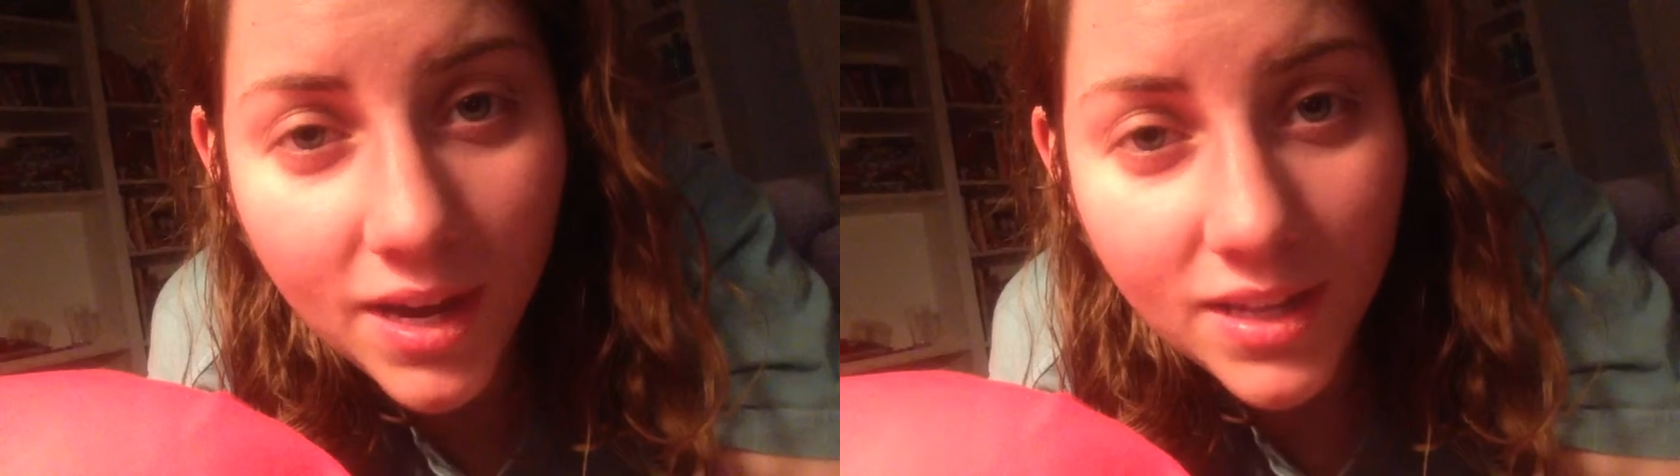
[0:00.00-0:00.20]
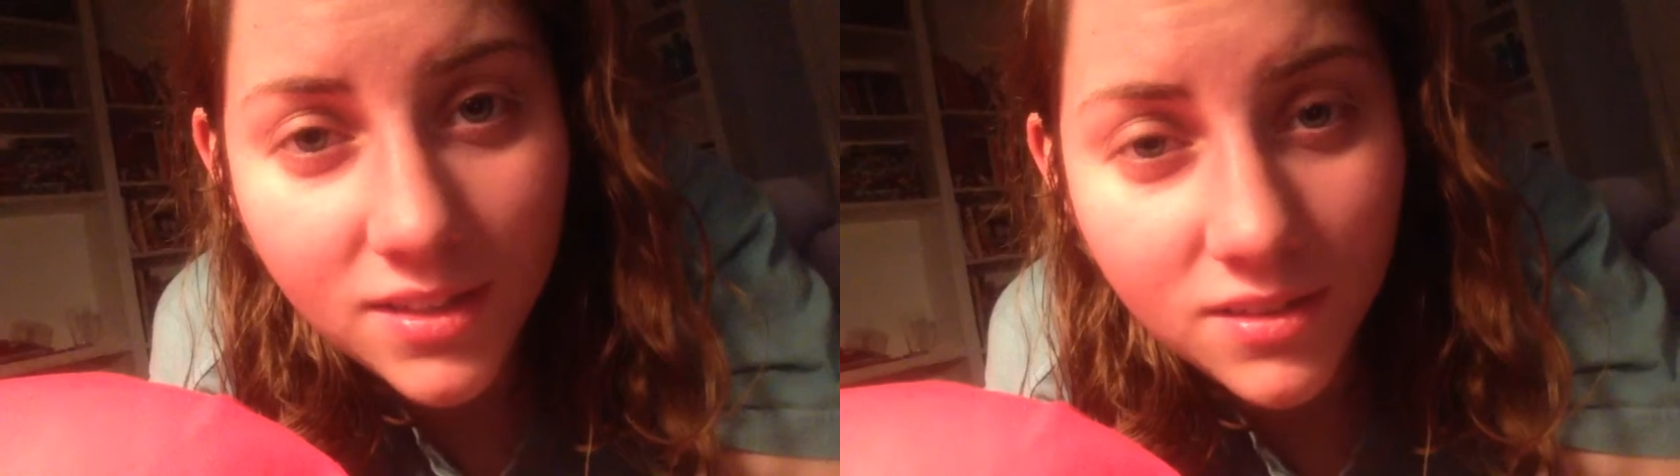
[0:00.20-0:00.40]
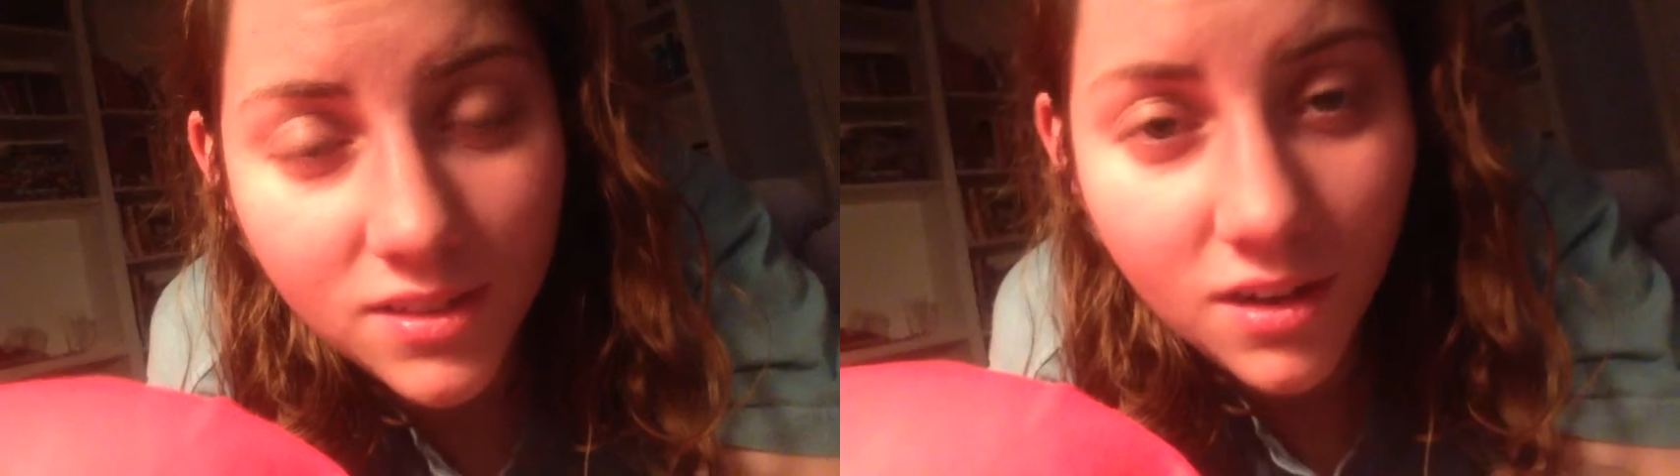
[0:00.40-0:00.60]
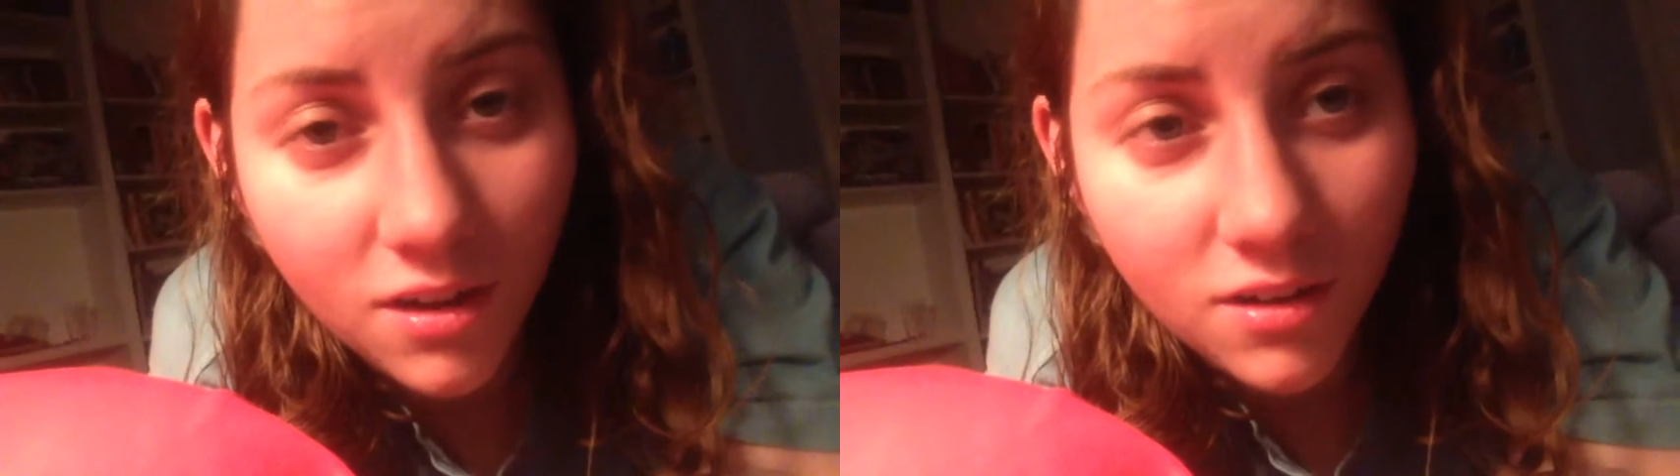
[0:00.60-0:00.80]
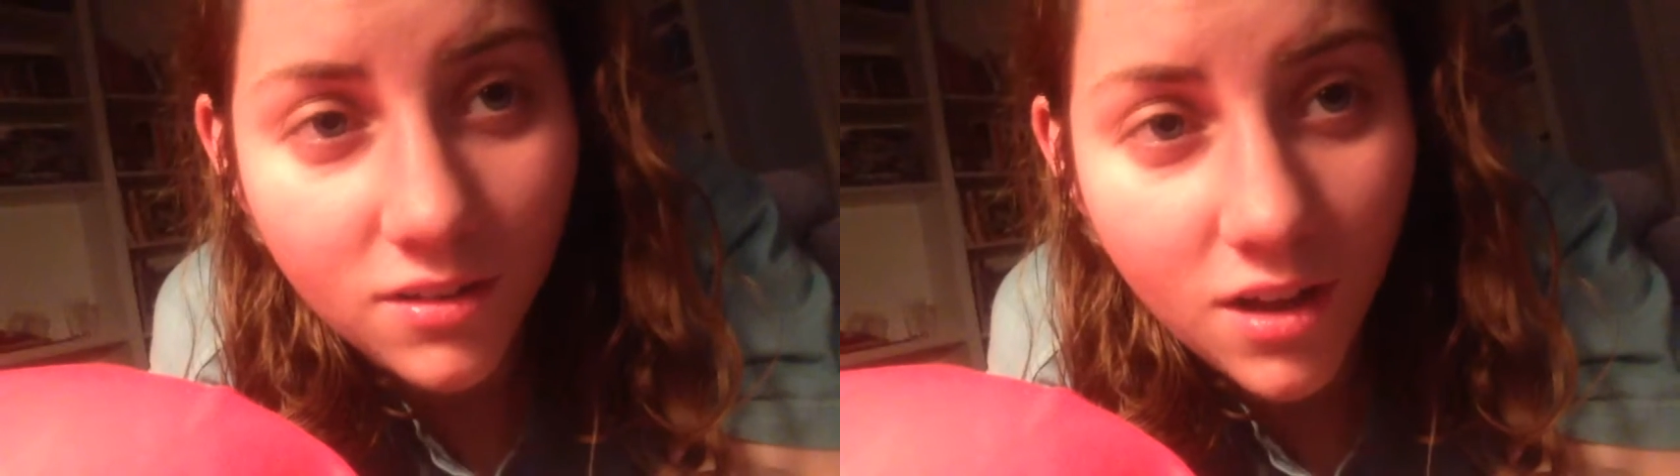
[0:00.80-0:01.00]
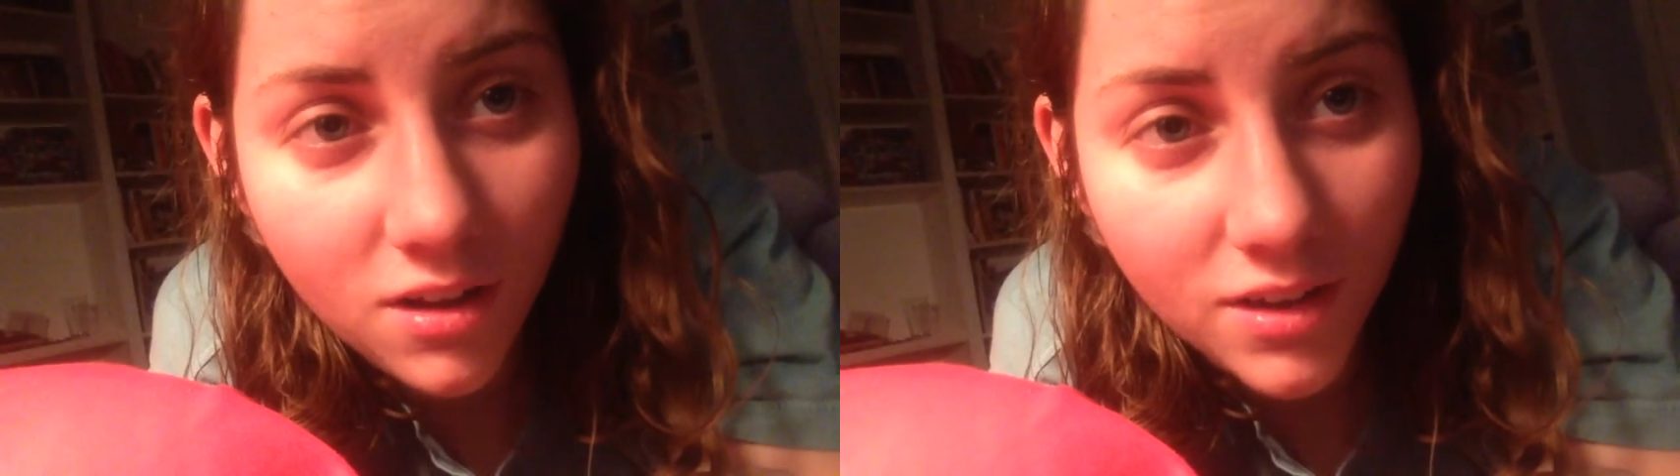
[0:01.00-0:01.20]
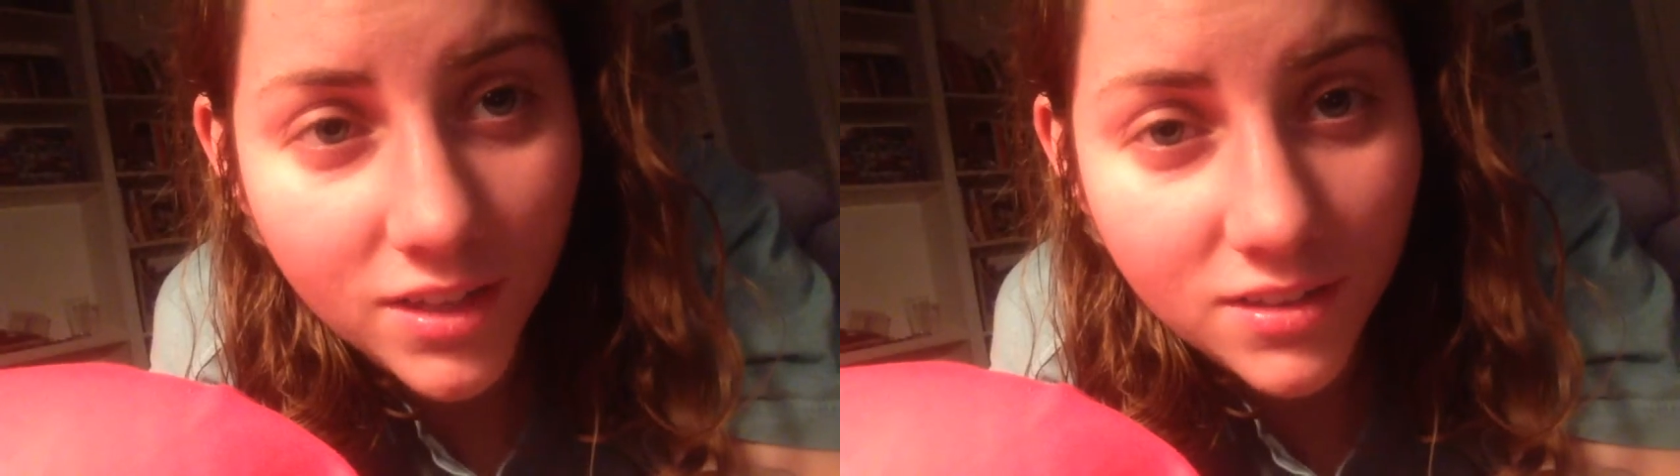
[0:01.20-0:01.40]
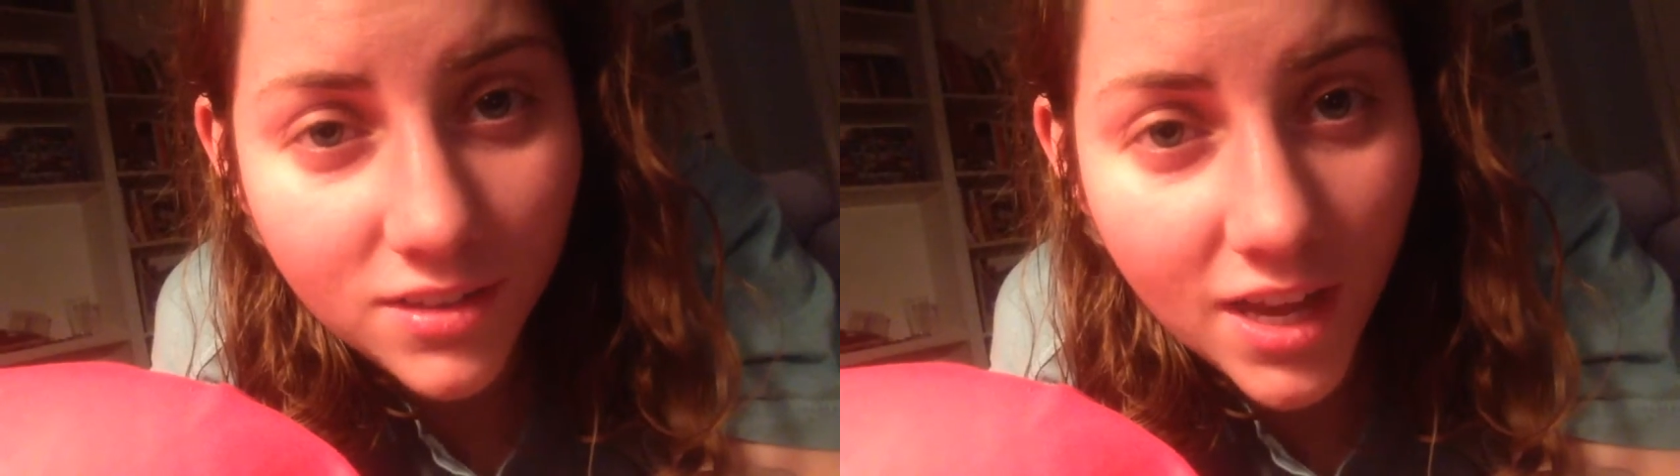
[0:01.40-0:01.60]
answers and I'll
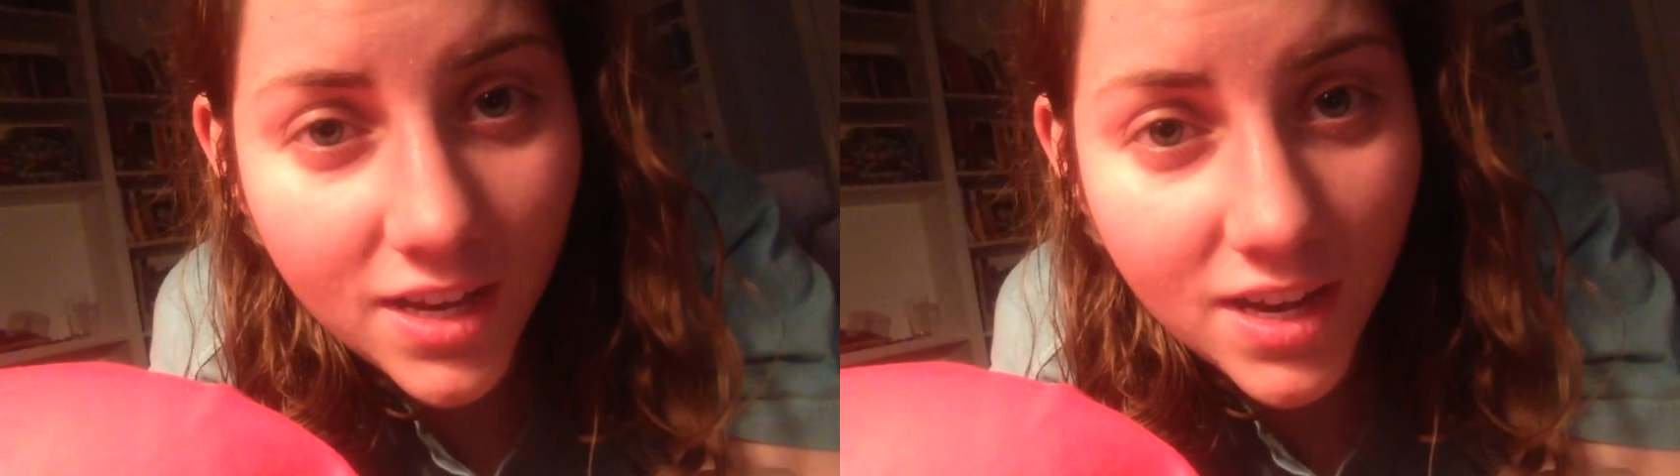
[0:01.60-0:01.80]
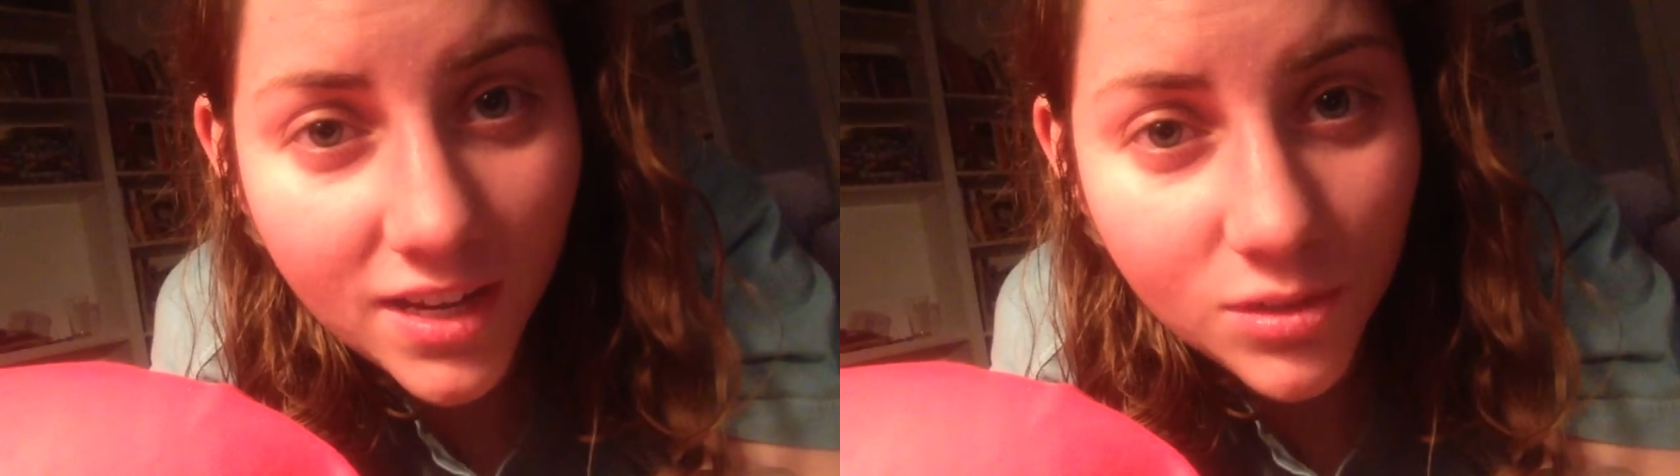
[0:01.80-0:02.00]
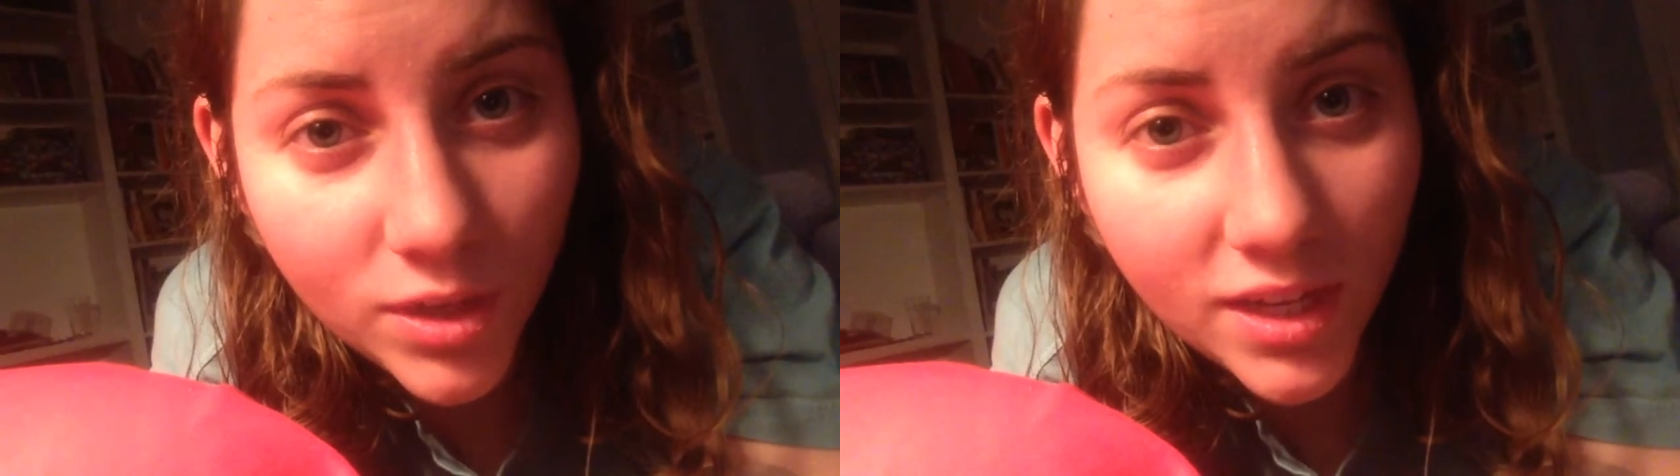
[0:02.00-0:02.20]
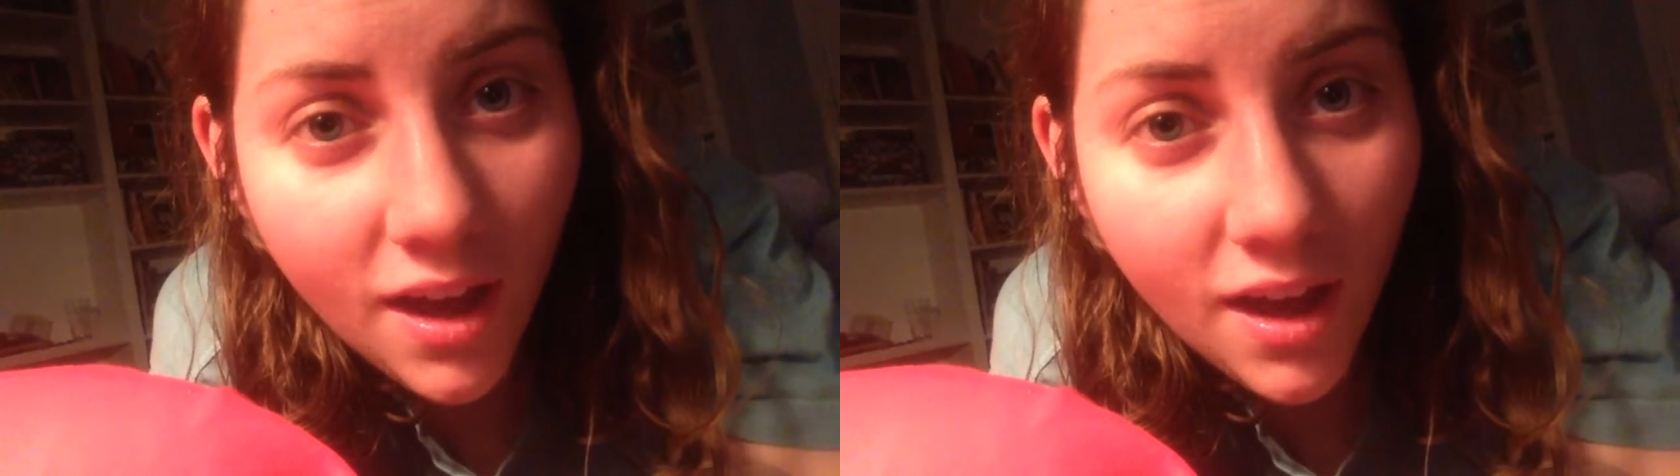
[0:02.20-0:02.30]
answer that next week.